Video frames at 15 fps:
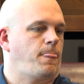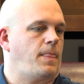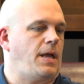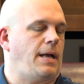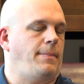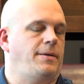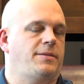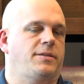
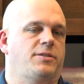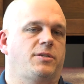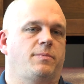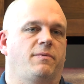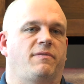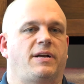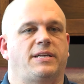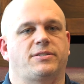How about the
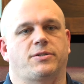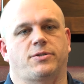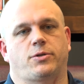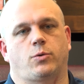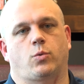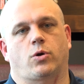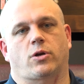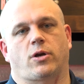supervisors
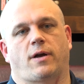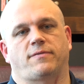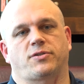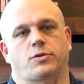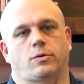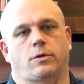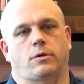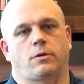who work
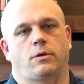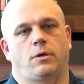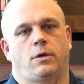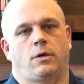offshore?